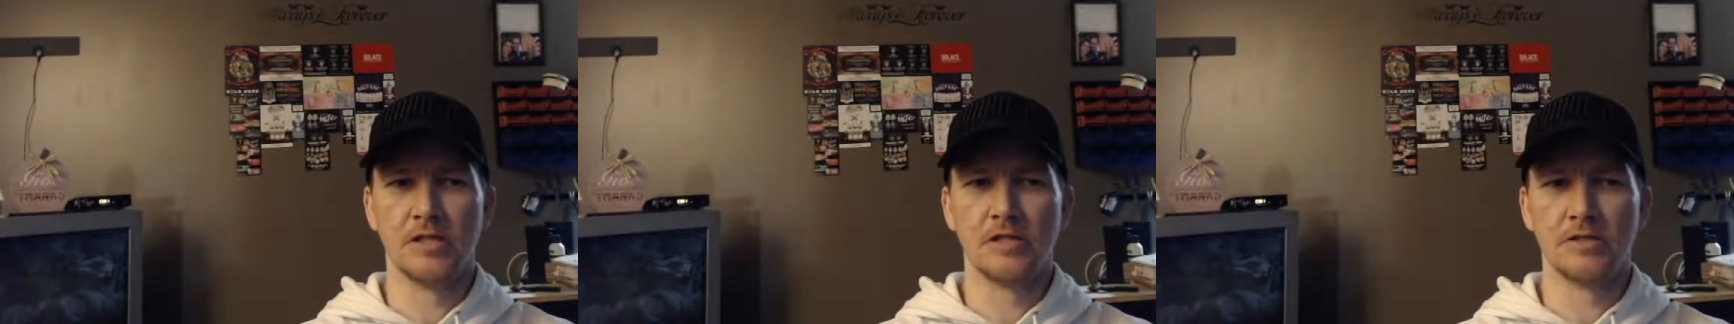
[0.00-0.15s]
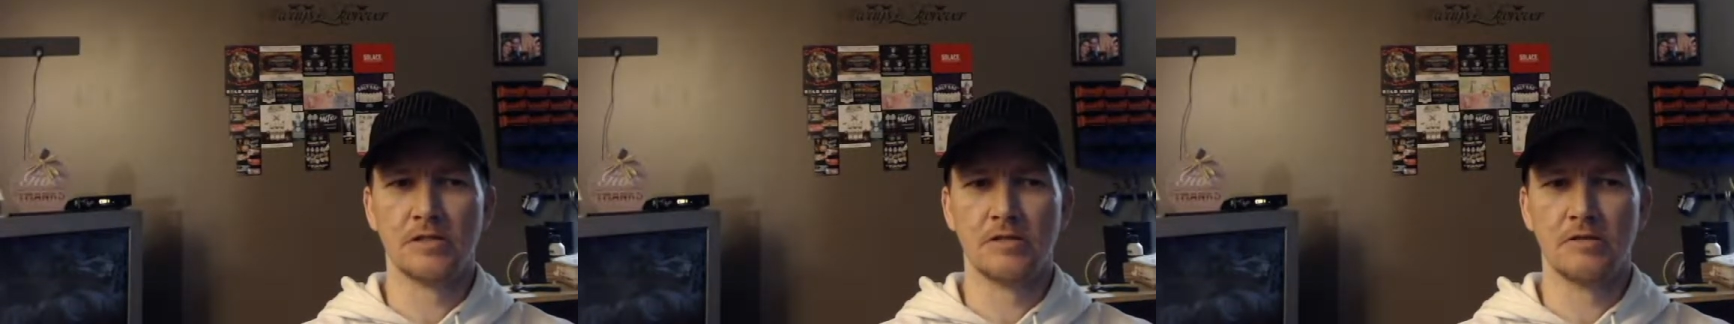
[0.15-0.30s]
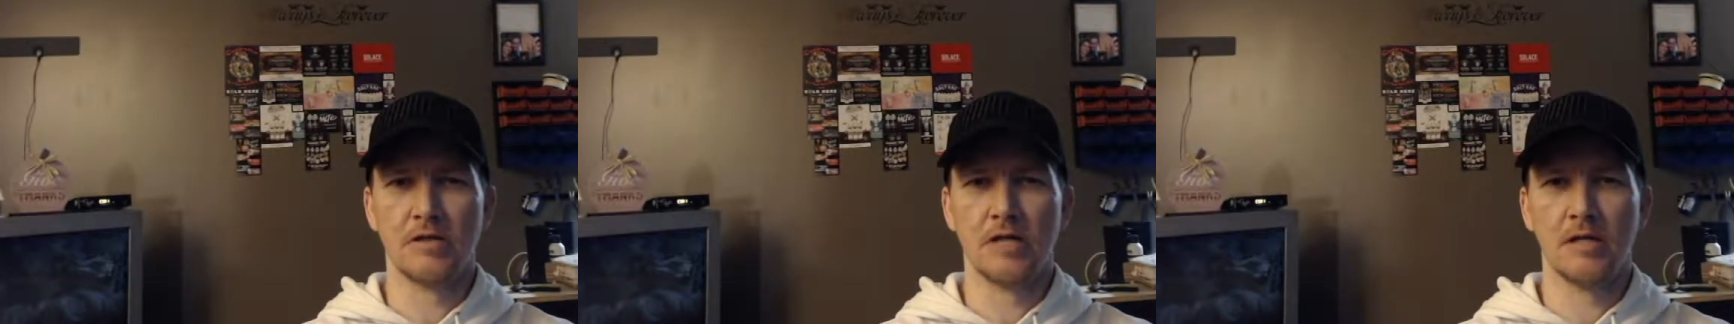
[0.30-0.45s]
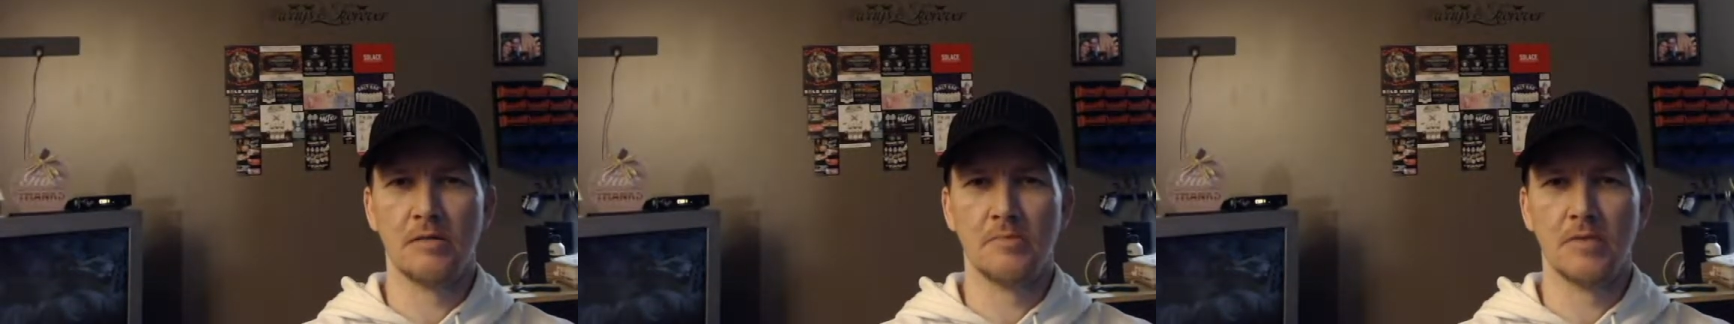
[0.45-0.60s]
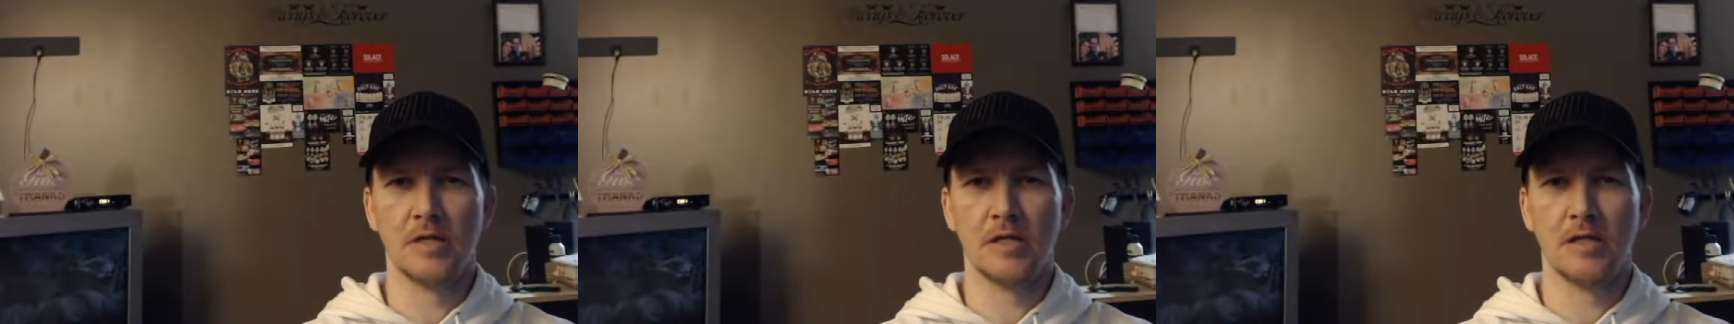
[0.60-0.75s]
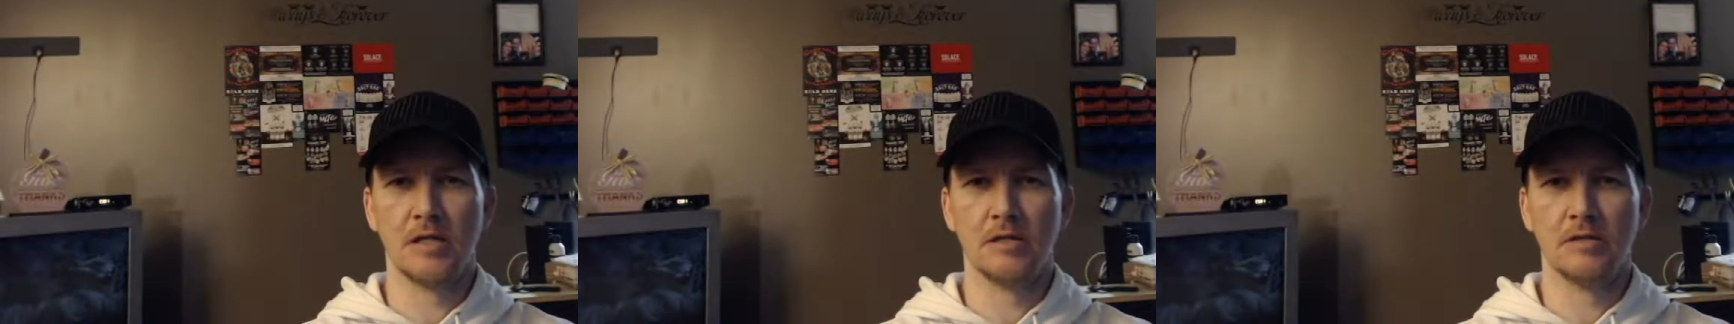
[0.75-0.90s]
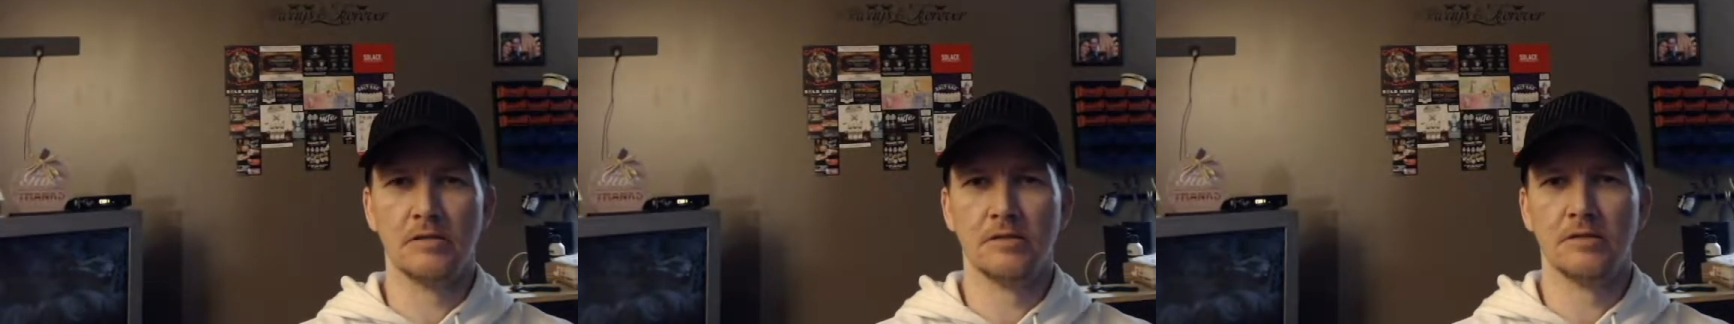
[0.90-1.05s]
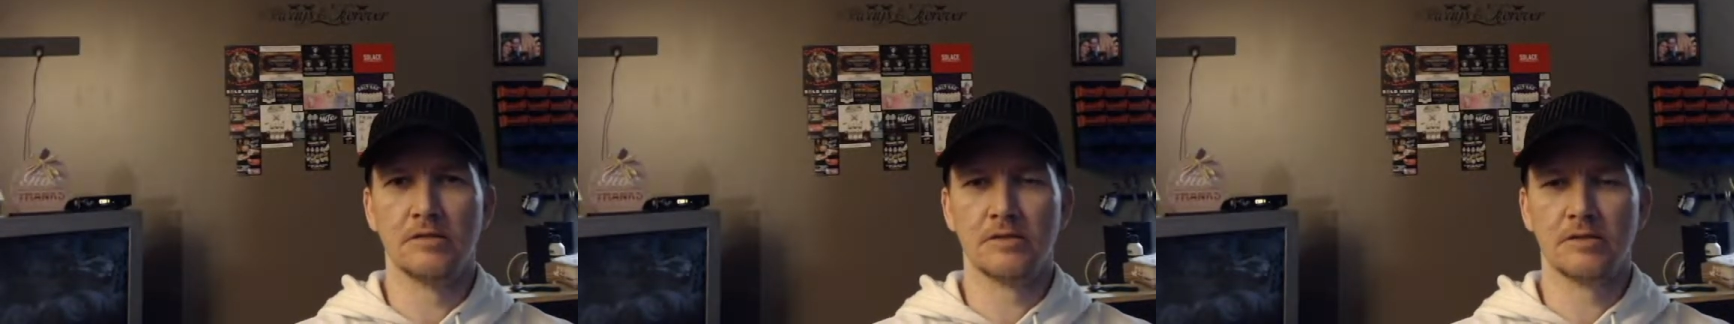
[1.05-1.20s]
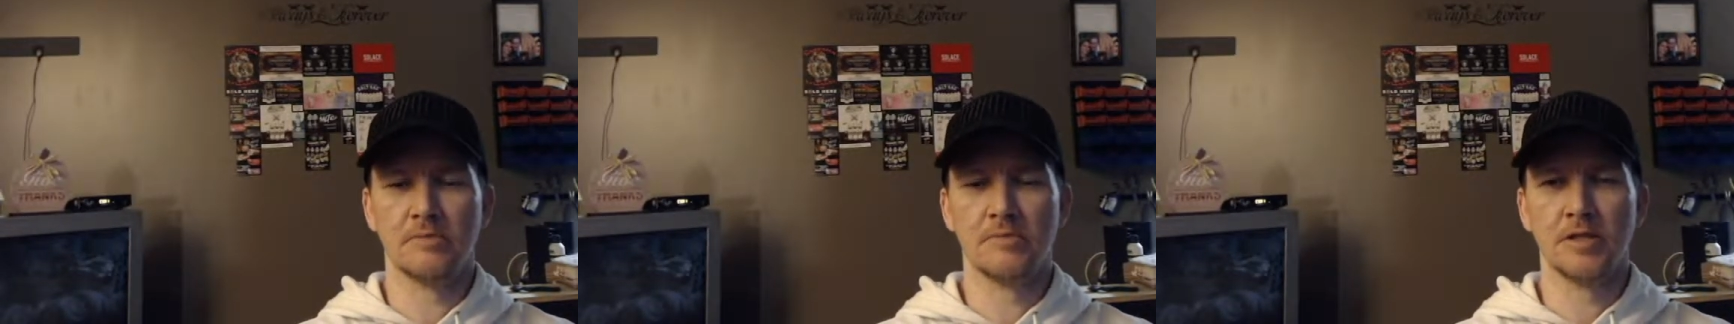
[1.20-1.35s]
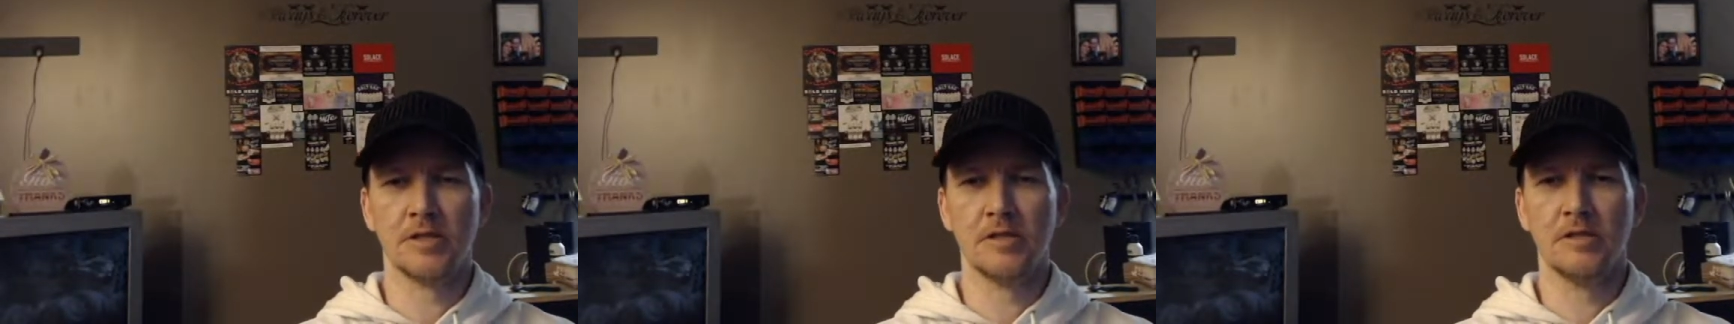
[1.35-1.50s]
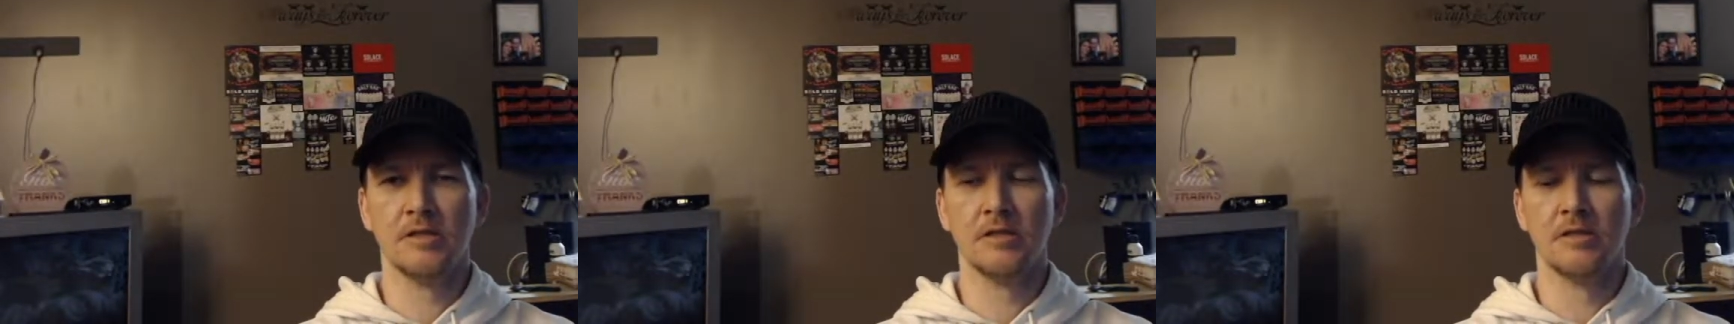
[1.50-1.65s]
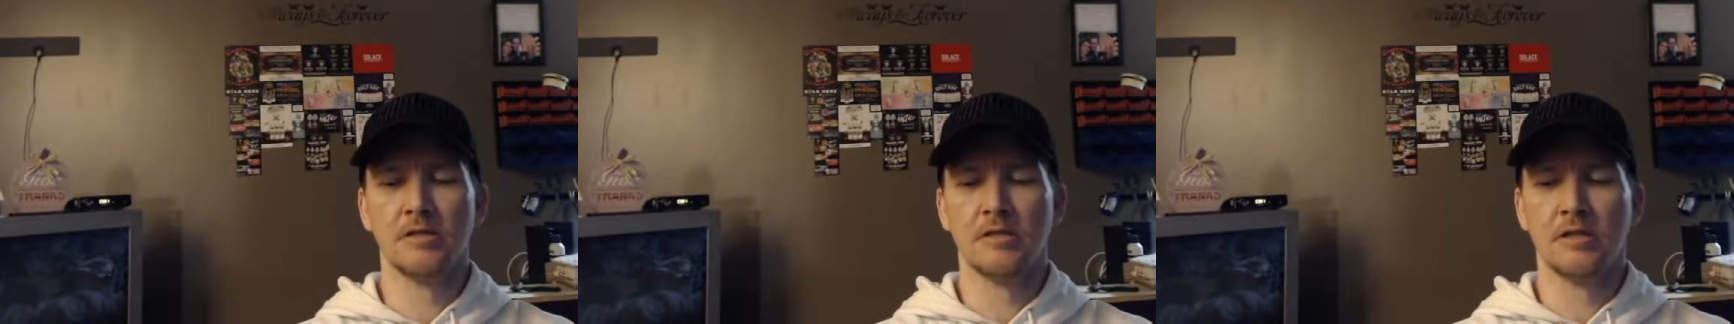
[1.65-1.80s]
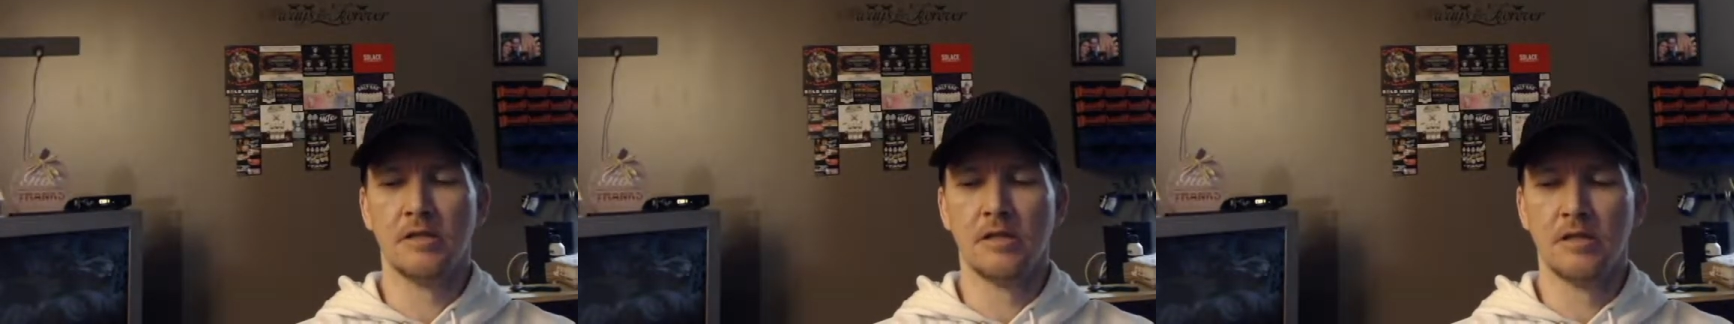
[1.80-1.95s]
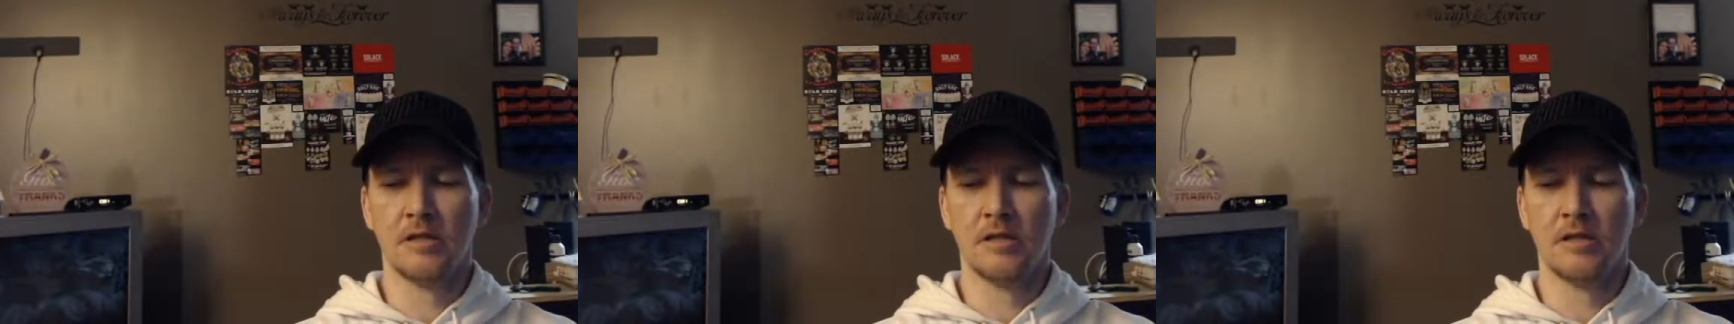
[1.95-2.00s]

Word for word: Instagram in the description.